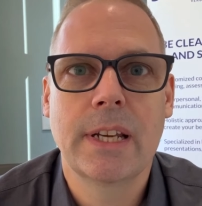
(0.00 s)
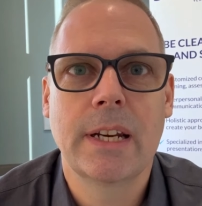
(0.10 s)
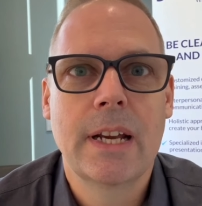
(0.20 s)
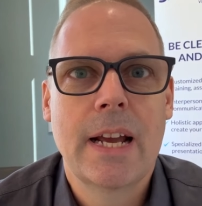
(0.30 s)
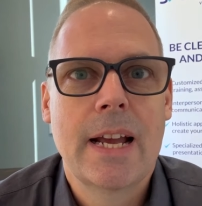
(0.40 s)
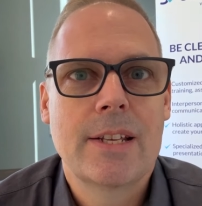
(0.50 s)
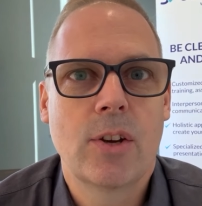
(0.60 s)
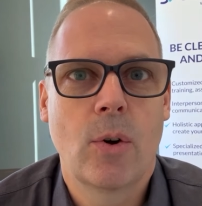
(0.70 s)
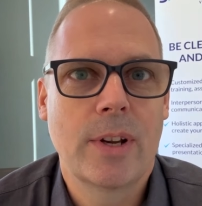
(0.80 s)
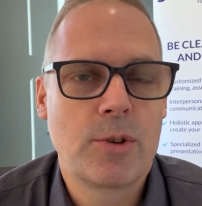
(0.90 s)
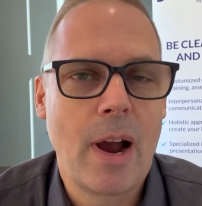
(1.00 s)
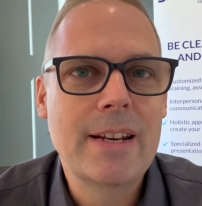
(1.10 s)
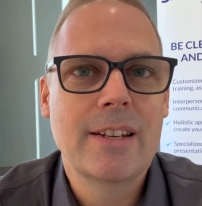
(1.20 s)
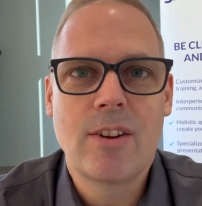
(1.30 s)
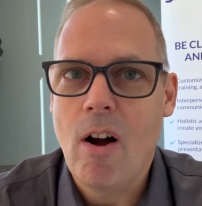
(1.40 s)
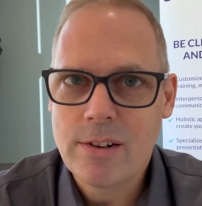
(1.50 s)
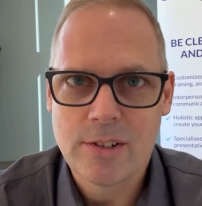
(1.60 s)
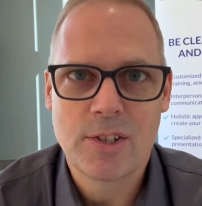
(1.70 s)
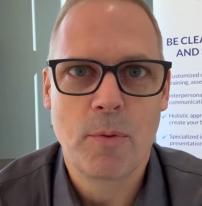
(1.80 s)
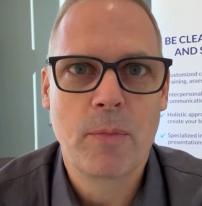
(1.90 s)
And so trying to talk
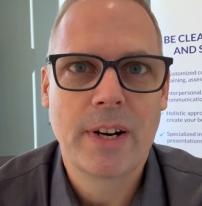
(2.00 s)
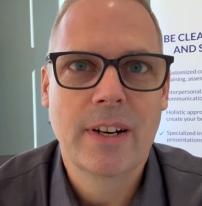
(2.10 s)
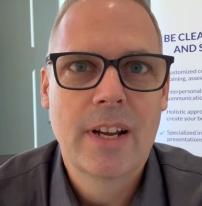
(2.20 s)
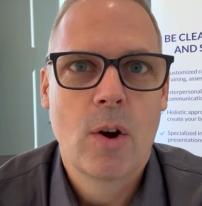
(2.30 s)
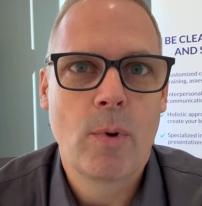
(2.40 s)
to someone